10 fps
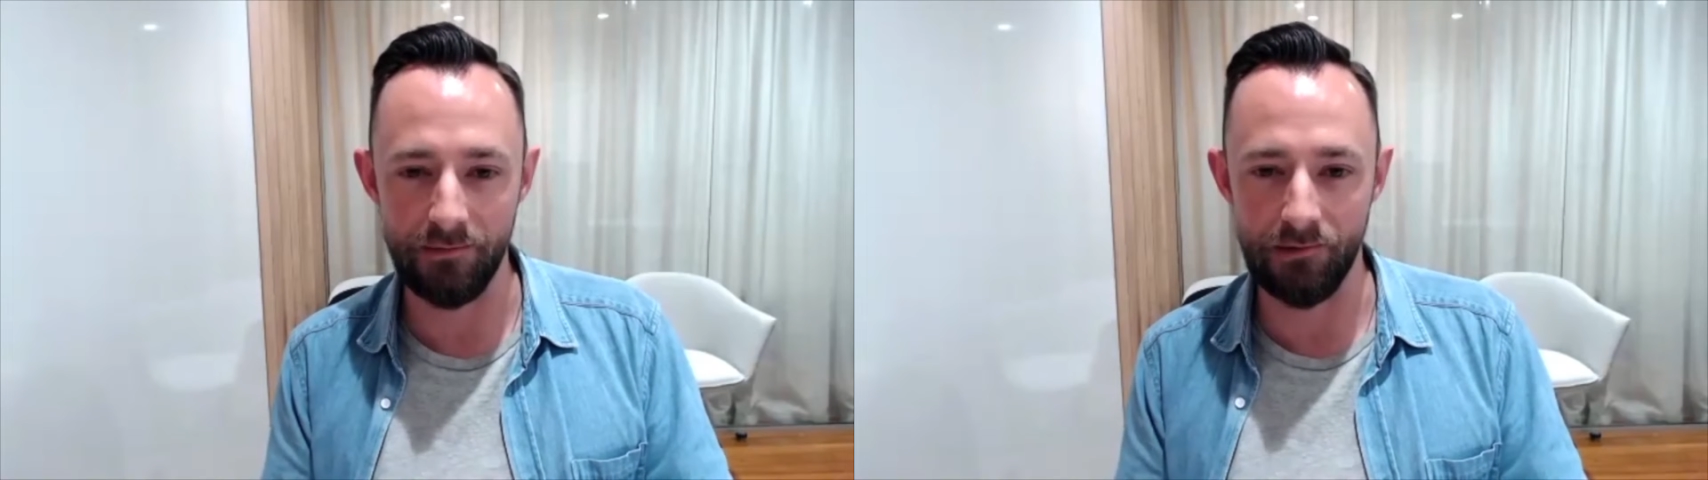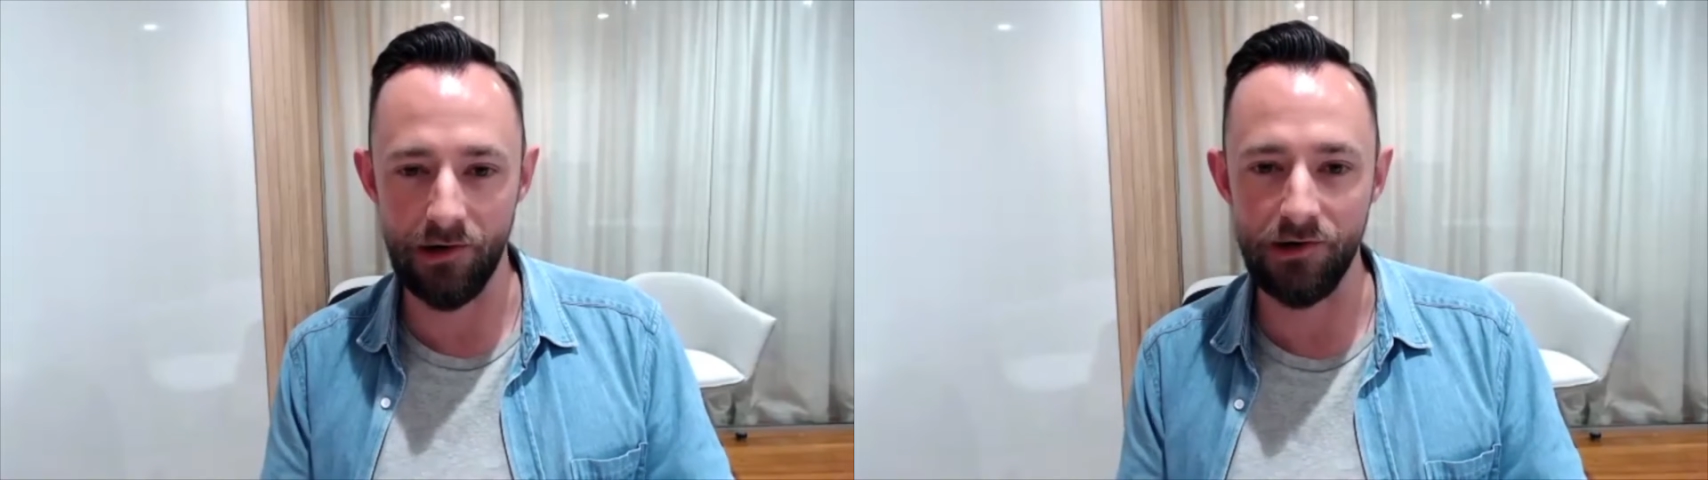
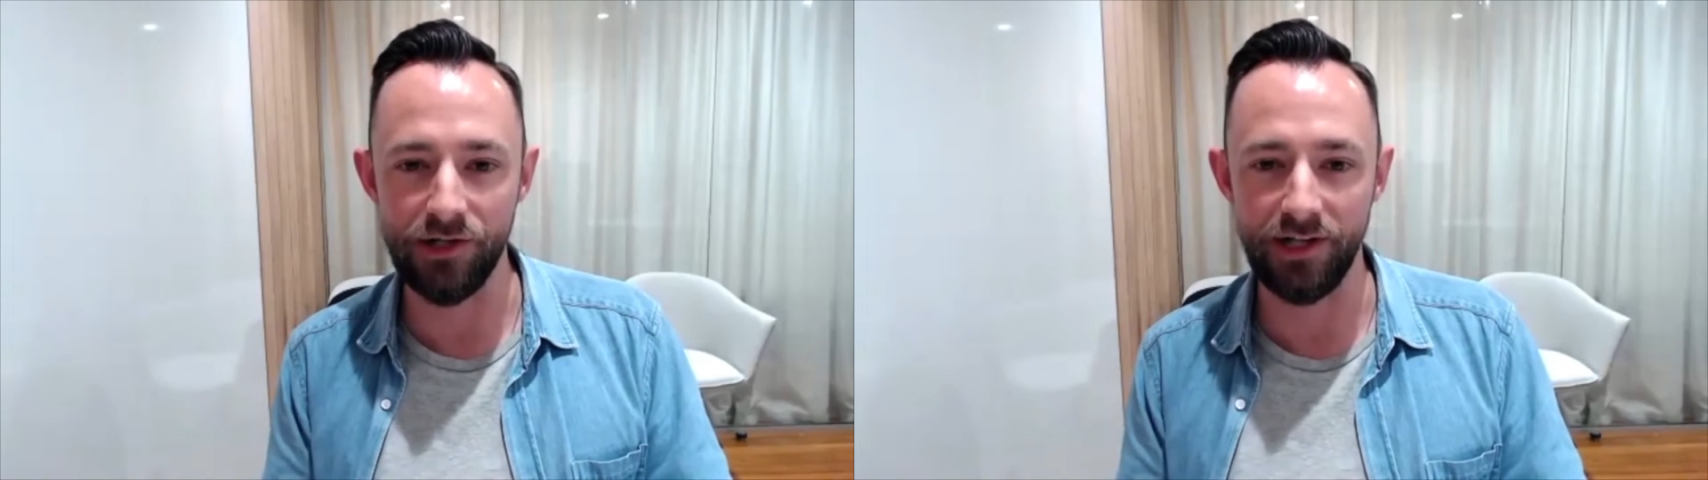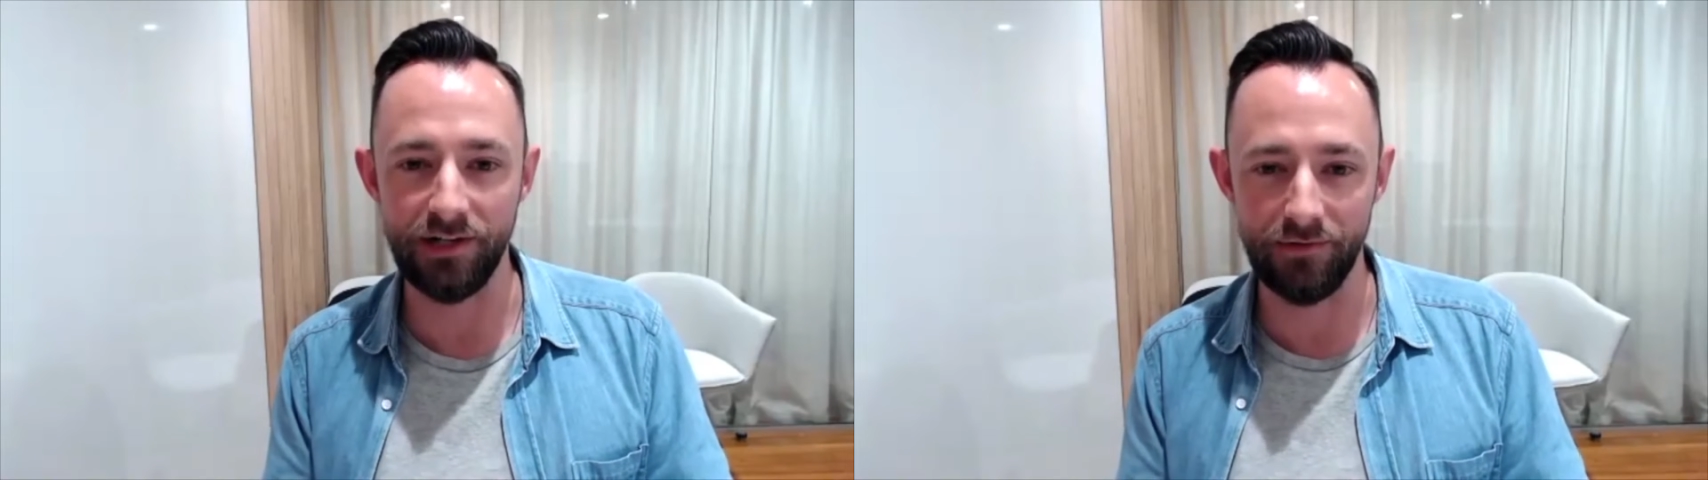
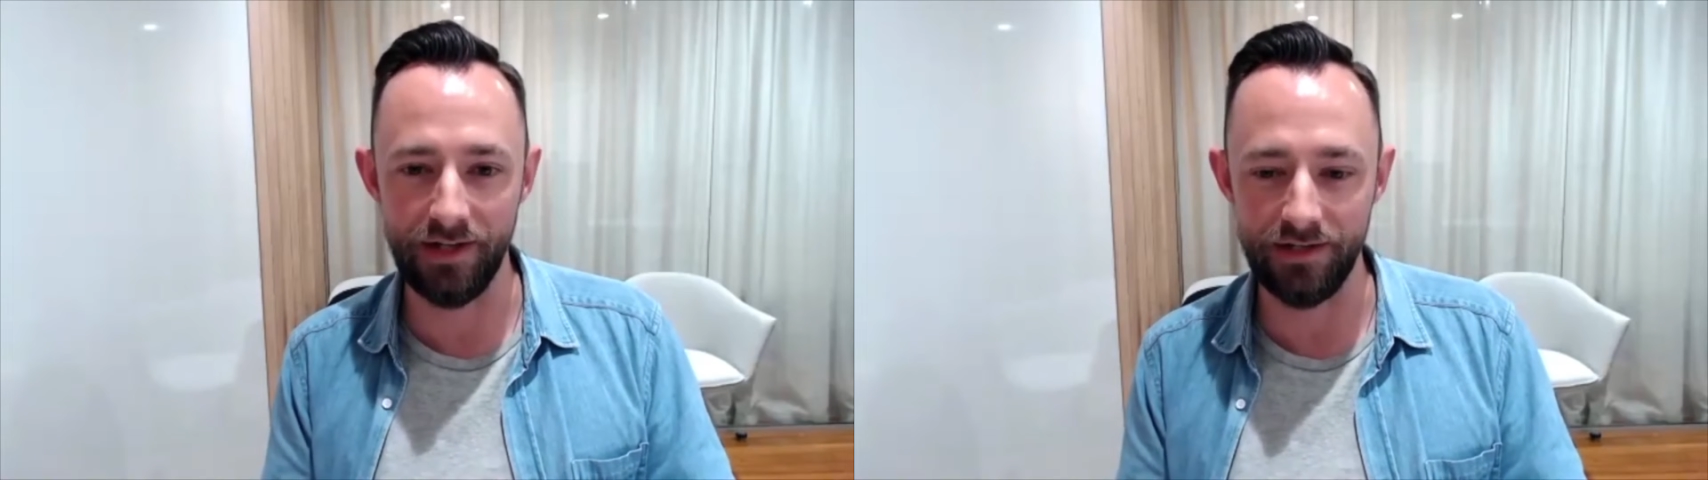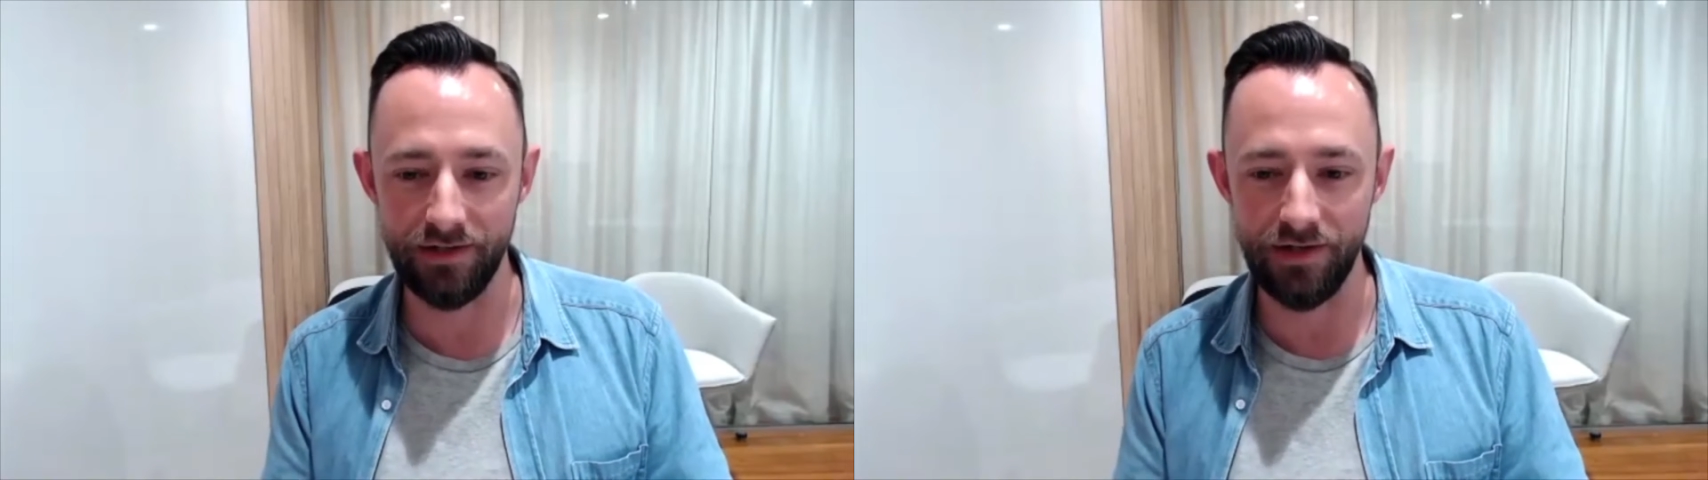approaching
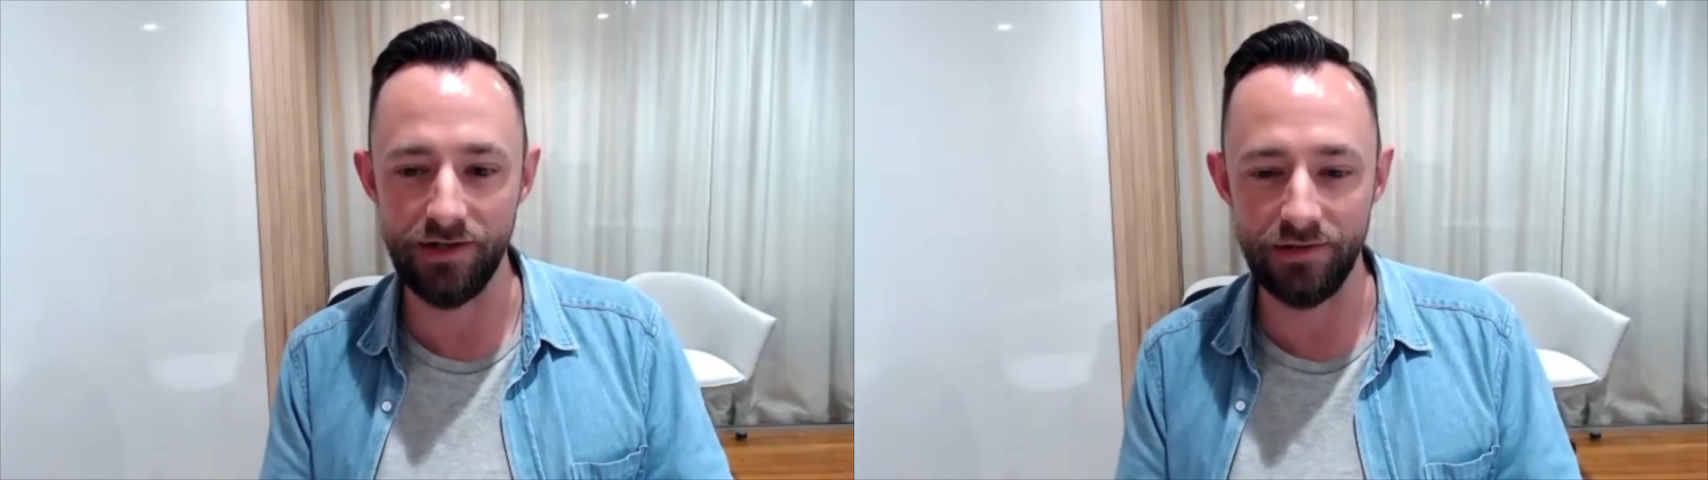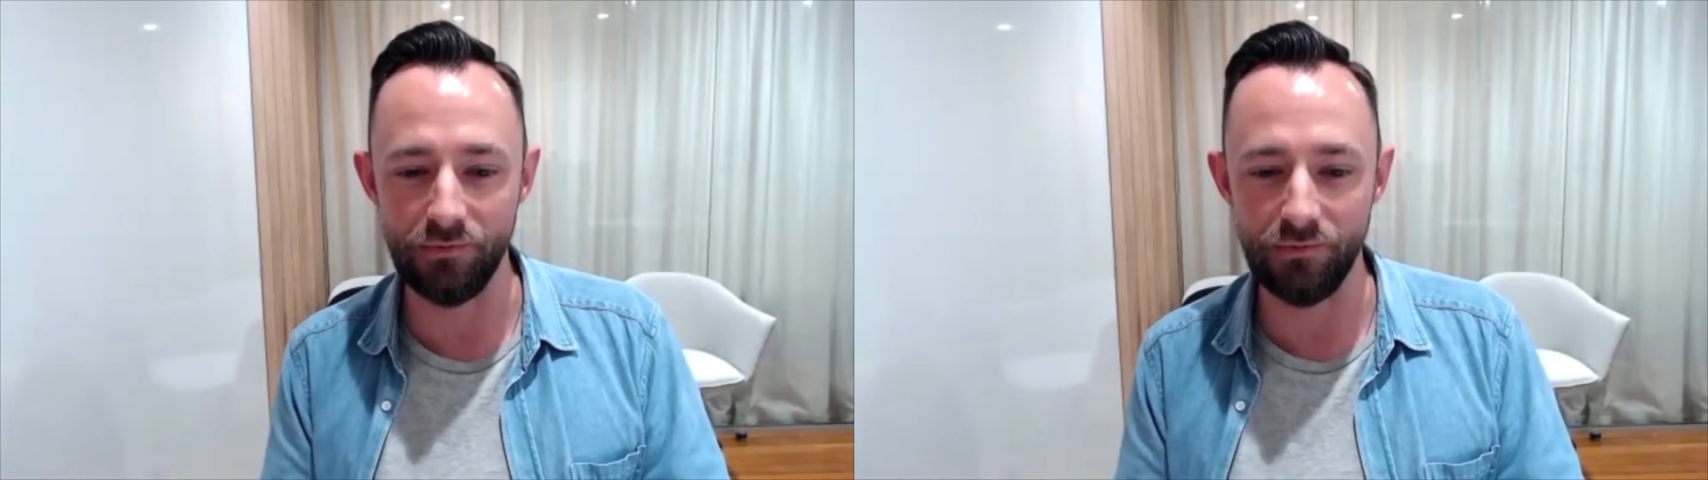research